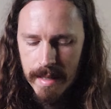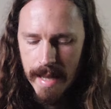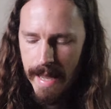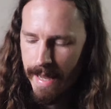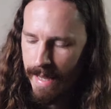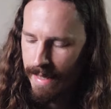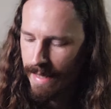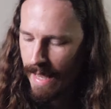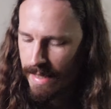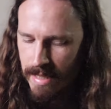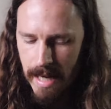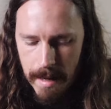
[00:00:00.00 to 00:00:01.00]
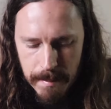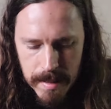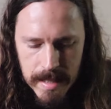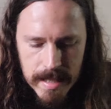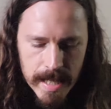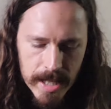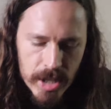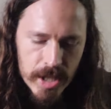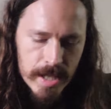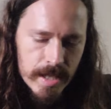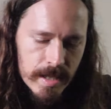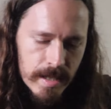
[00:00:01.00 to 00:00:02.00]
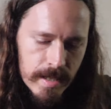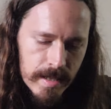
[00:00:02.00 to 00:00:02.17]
And as compensation,